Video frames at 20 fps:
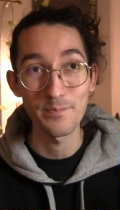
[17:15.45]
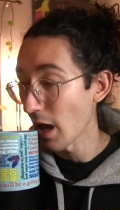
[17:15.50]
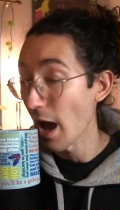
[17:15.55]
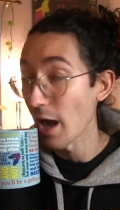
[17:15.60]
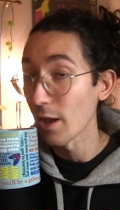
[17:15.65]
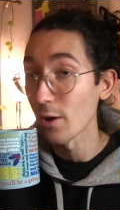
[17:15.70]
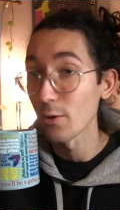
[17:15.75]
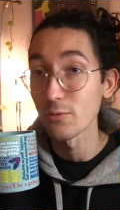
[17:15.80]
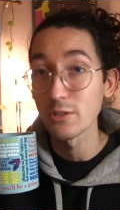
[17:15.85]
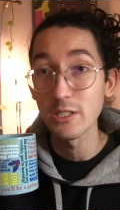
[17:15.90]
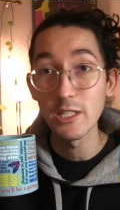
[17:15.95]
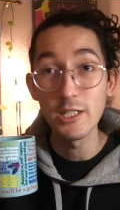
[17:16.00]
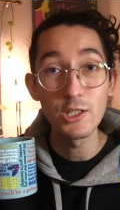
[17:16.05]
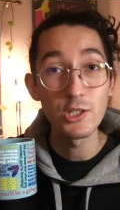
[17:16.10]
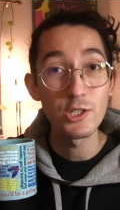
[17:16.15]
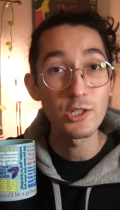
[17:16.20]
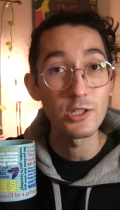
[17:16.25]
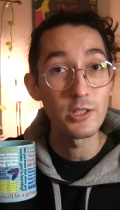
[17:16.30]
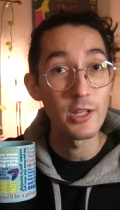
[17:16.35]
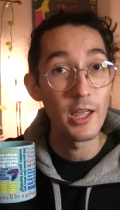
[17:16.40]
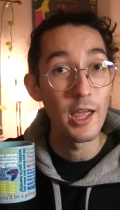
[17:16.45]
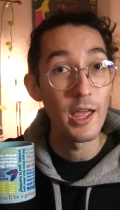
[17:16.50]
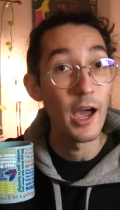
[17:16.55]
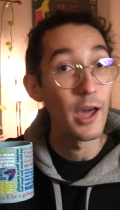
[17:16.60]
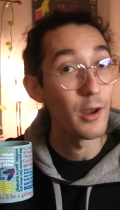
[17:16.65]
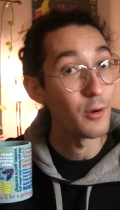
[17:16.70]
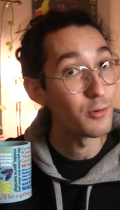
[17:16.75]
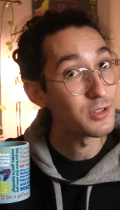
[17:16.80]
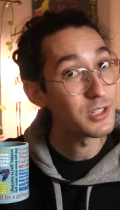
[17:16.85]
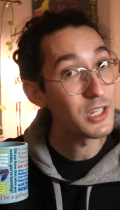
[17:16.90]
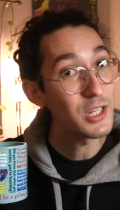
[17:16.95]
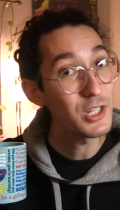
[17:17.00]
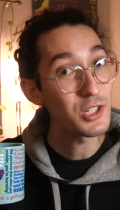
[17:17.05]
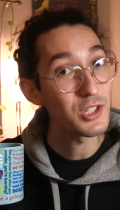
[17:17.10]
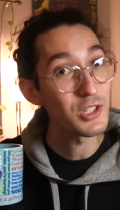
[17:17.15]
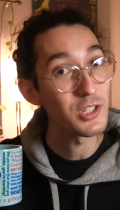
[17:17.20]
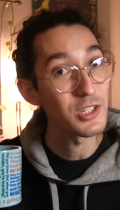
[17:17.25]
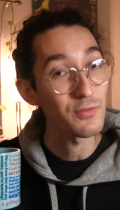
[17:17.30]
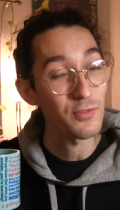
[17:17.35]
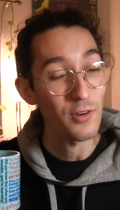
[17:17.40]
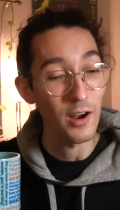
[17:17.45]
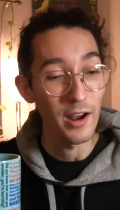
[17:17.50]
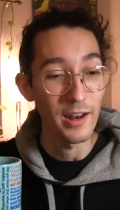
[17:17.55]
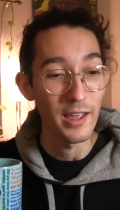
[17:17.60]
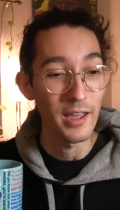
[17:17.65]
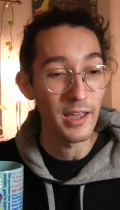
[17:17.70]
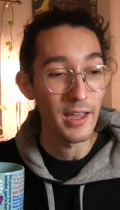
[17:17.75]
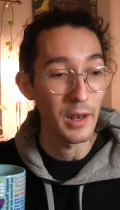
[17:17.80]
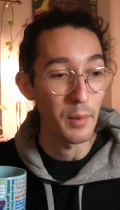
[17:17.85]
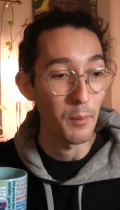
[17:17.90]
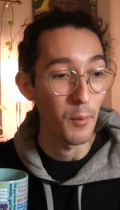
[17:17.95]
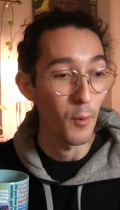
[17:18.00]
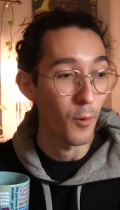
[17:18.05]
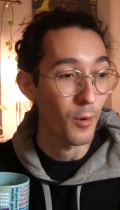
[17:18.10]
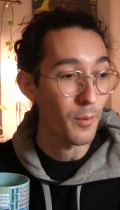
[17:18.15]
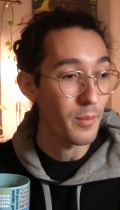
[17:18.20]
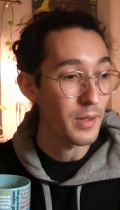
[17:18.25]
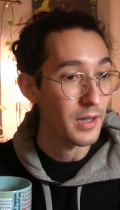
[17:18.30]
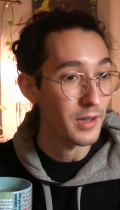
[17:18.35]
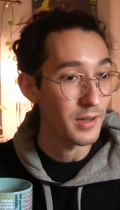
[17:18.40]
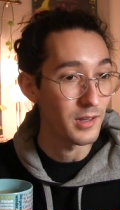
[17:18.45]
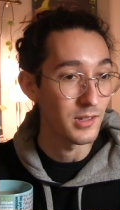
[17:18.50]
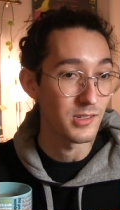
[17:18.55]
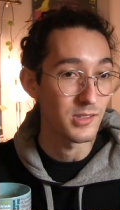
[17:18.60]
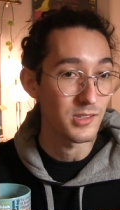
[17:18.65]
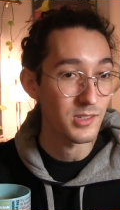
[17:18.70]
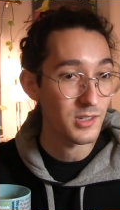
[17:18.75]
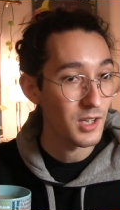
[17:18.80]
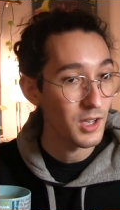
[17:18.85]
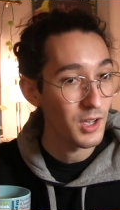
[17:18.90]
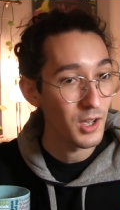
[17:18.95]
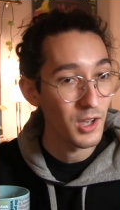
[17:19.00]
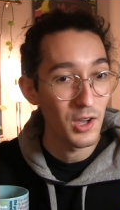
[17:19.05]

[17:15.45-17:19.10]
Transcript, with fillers: I don't teach I don't teach this Friday anymore because